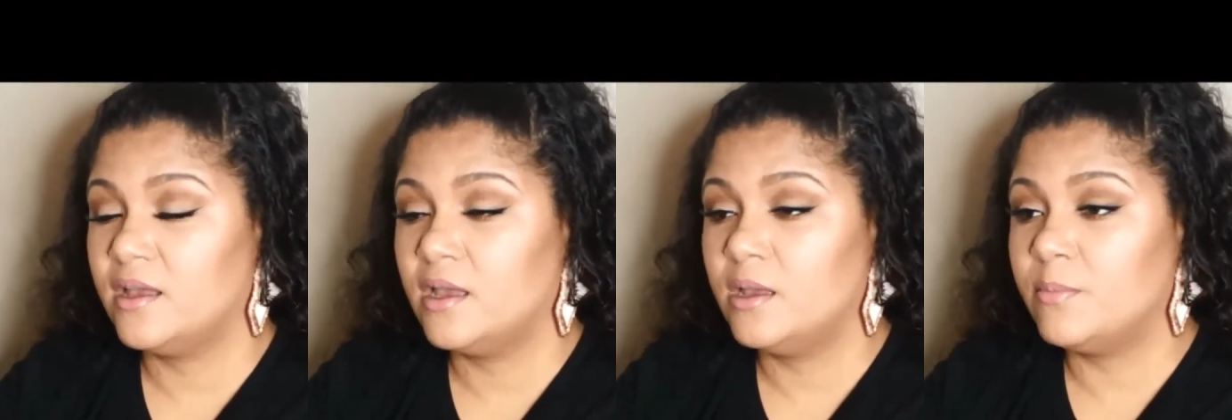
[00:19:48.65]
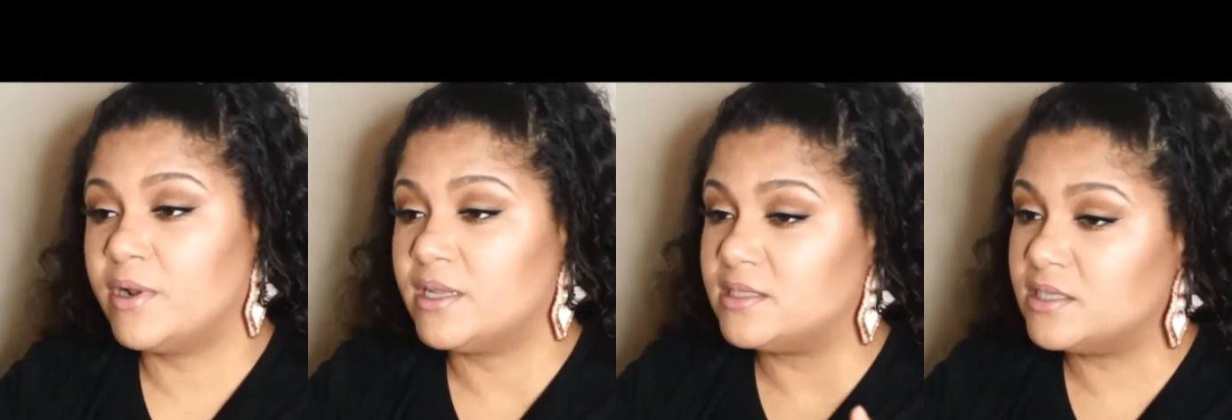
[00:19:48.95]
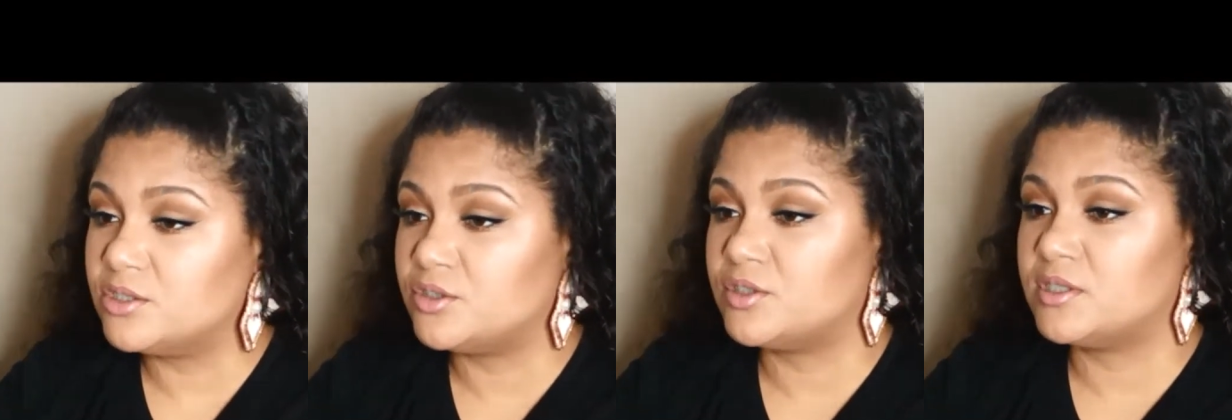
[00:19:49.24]
But it's
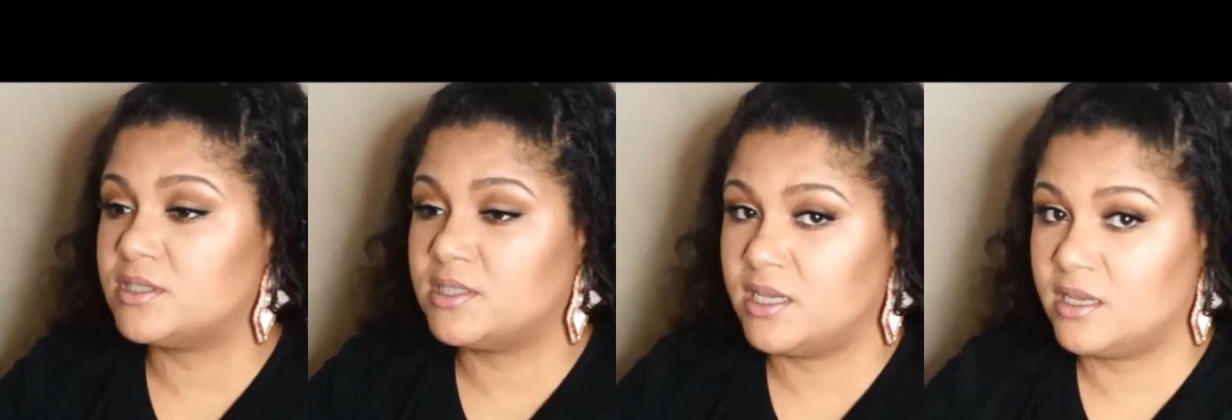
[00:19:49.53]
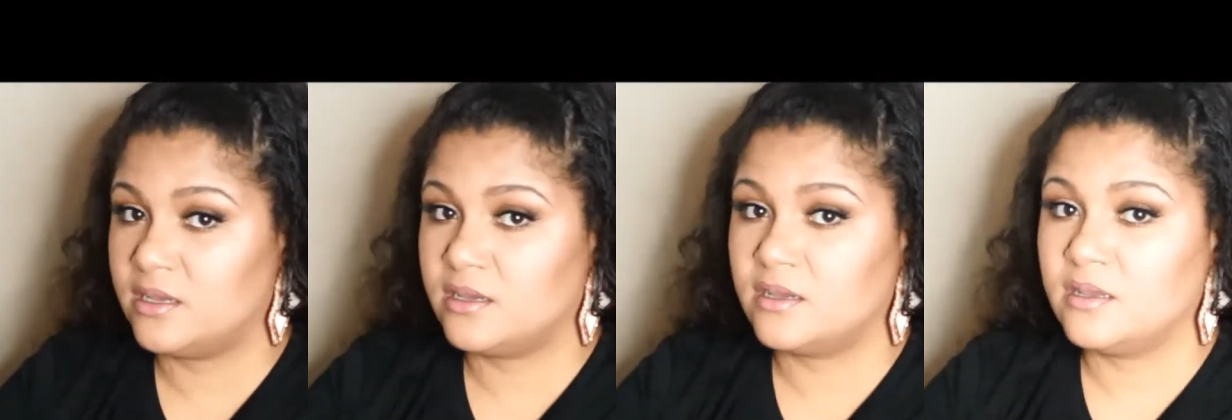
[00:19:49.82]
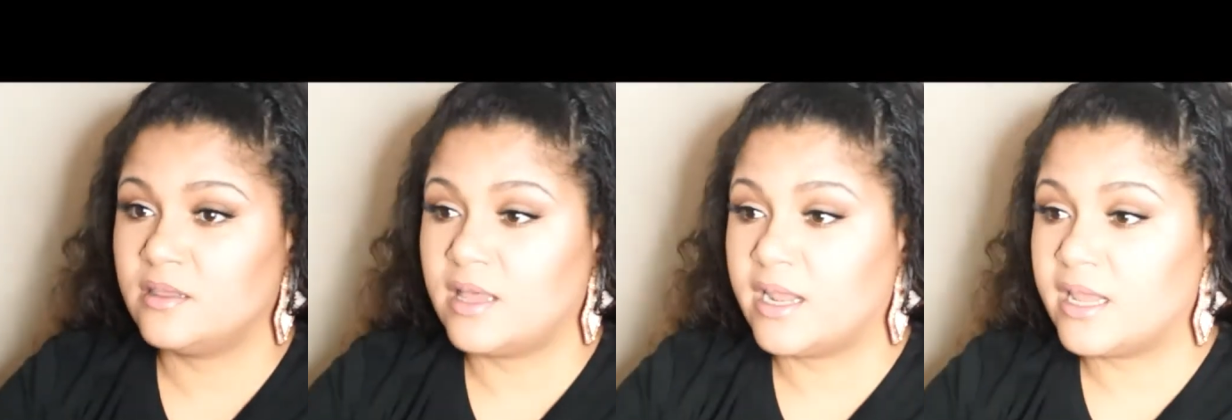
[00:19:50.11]
interesting
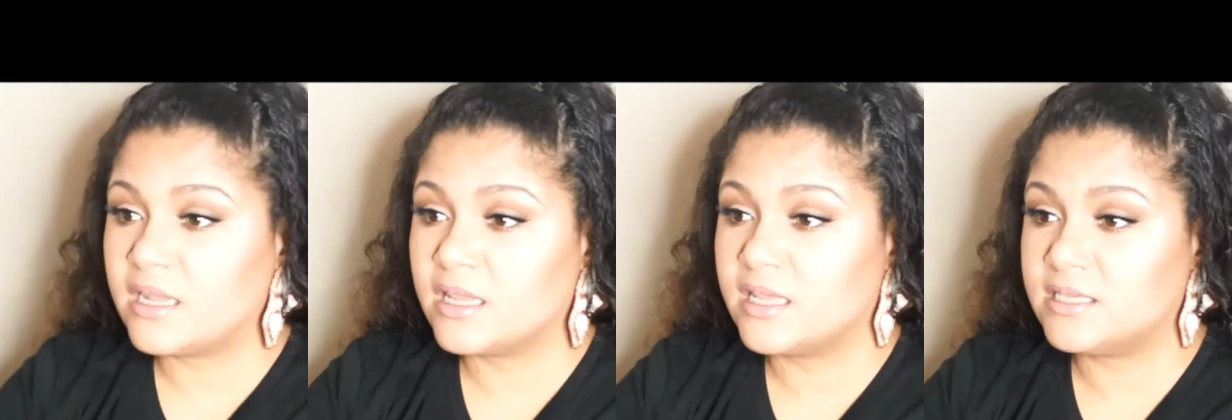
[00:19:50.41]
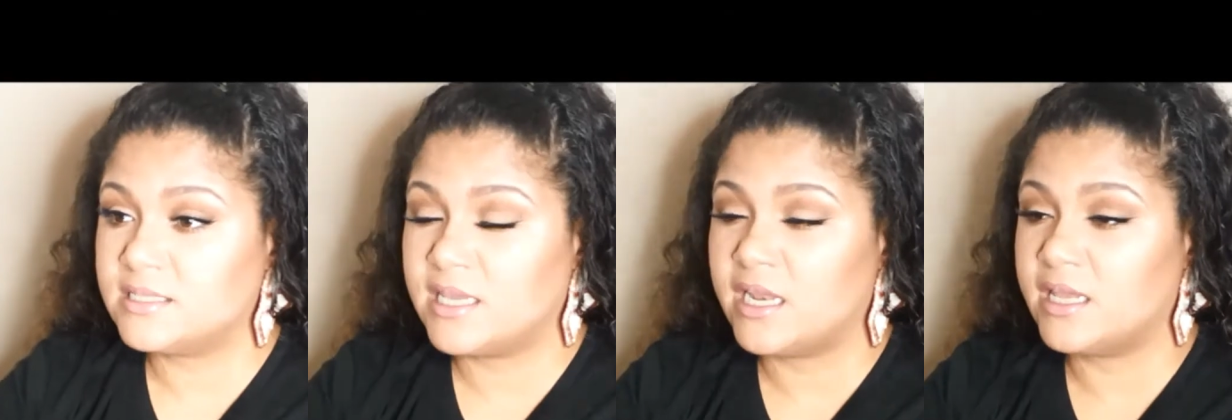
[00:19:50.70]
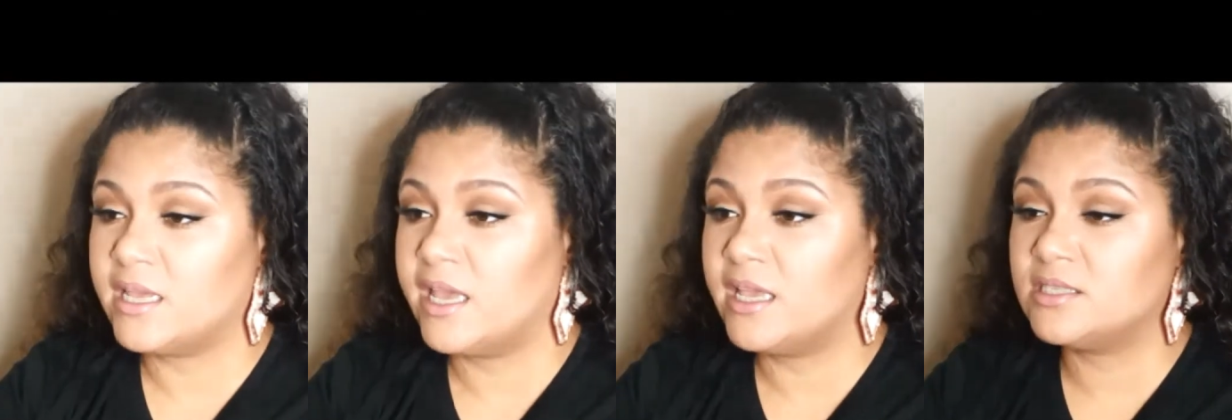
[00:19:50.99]
that Italy is
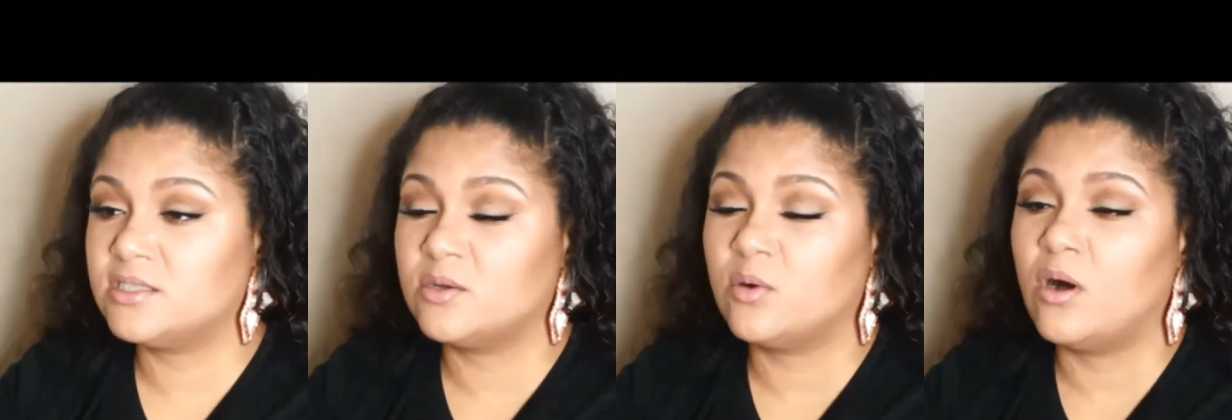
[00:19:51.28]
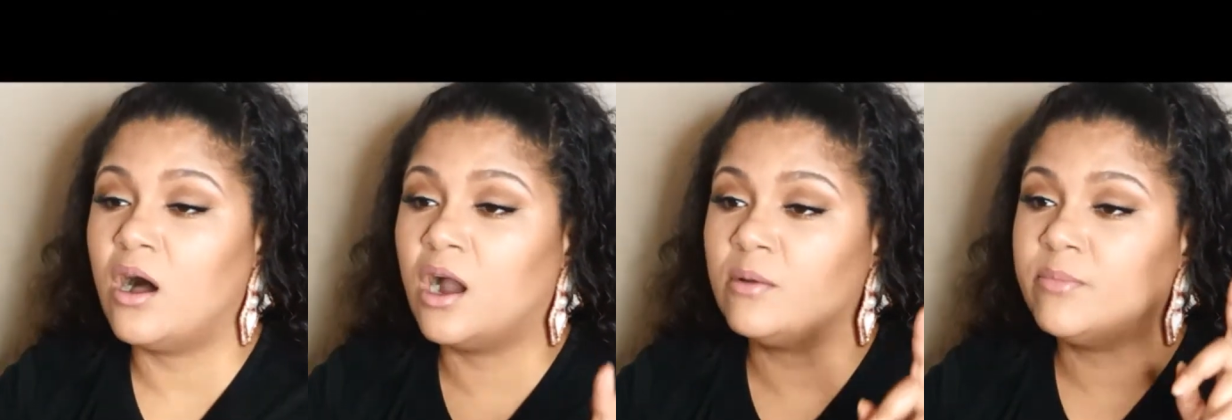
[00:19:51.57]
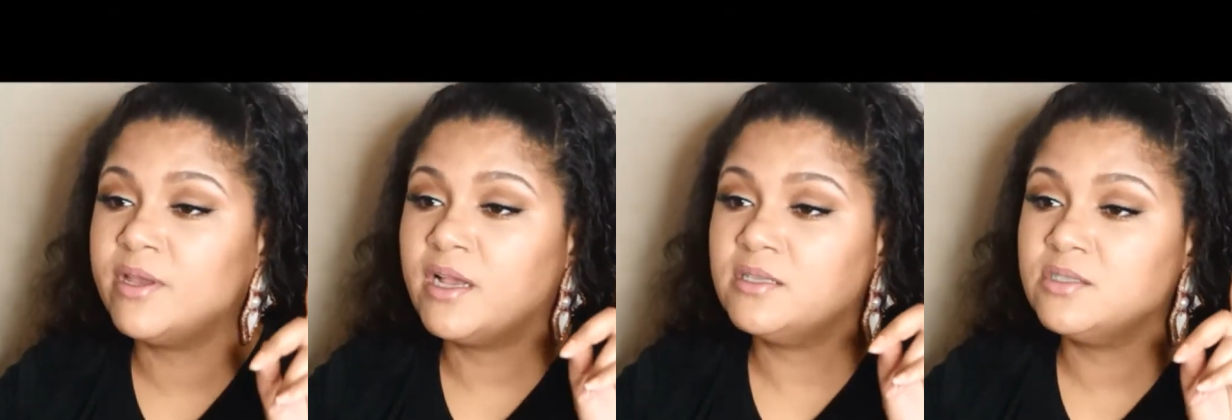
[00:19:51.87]
getting hit so hard,
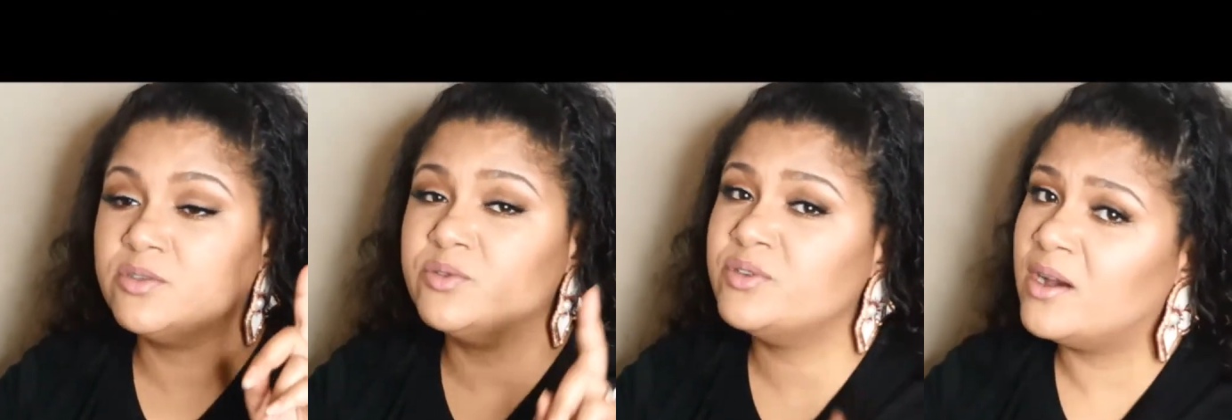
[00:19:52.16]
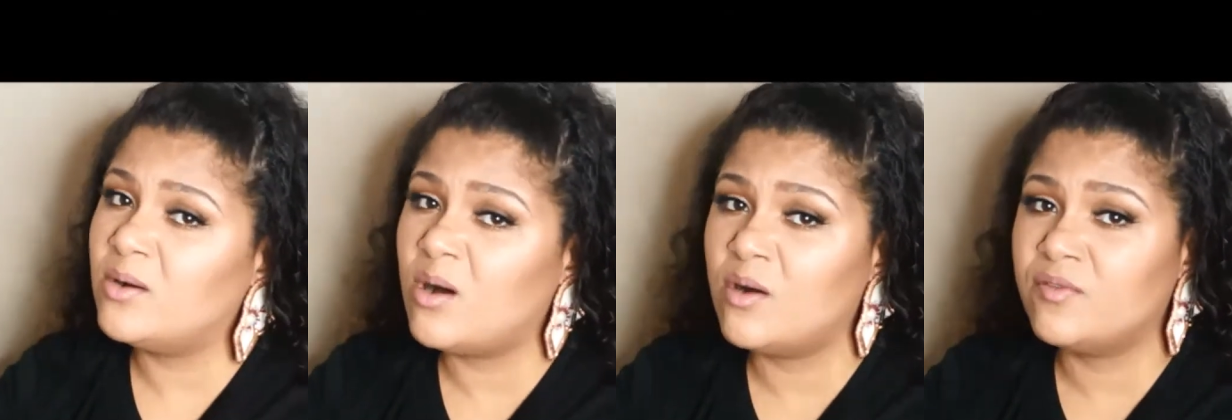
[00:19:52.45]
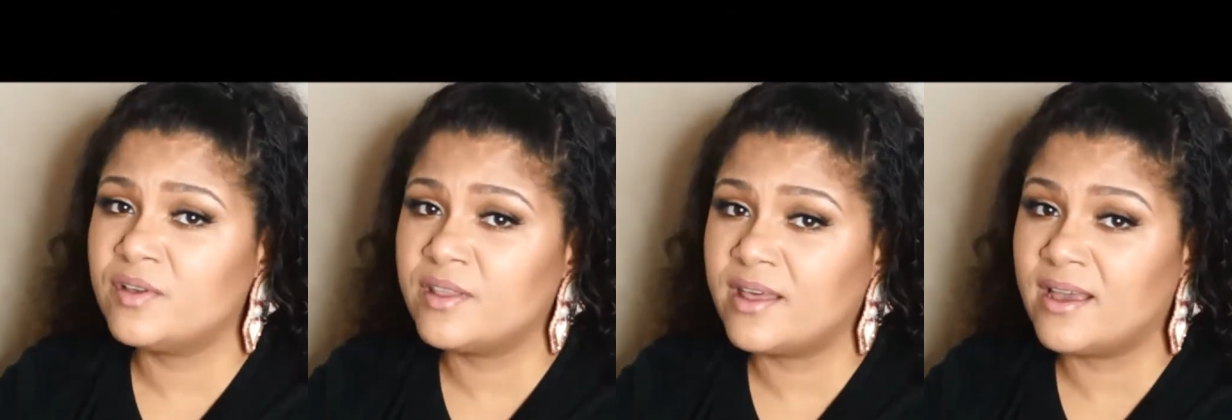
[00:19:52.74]
because, you know,
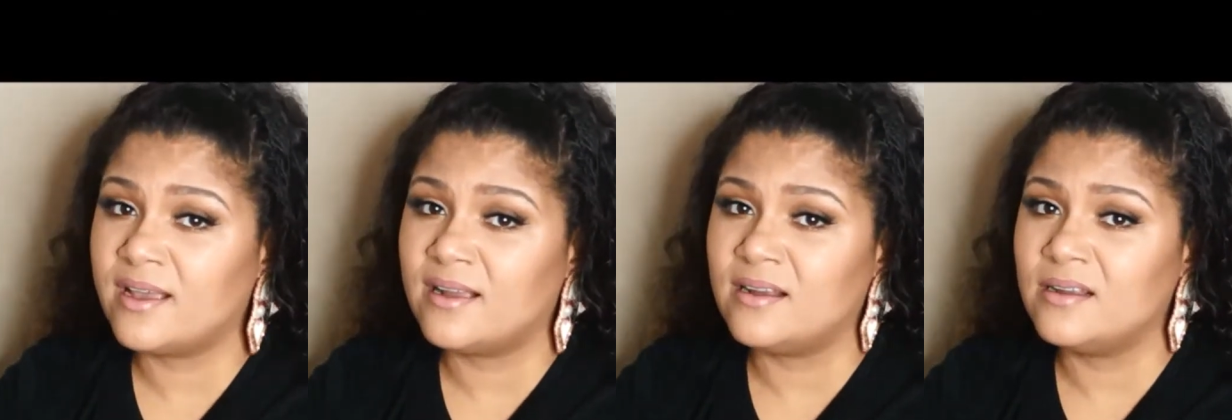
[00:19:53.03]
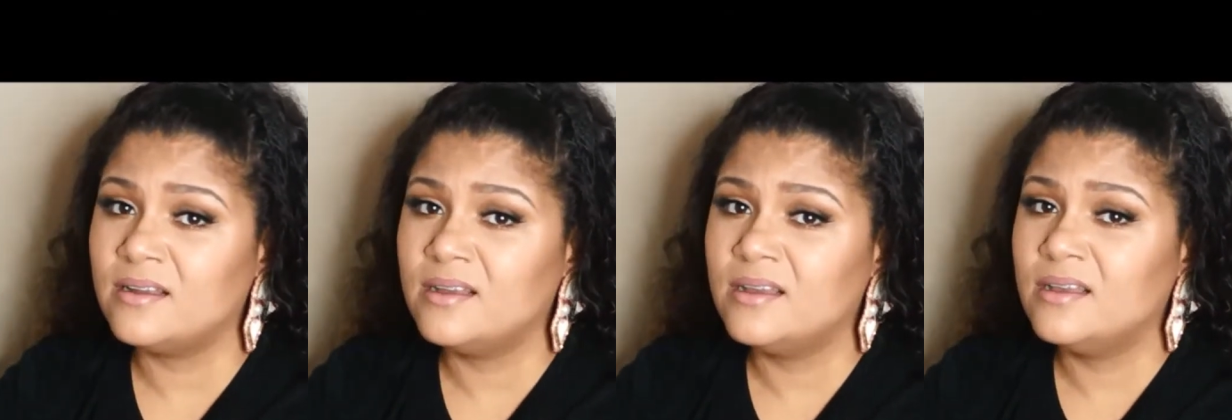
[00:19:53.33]
over there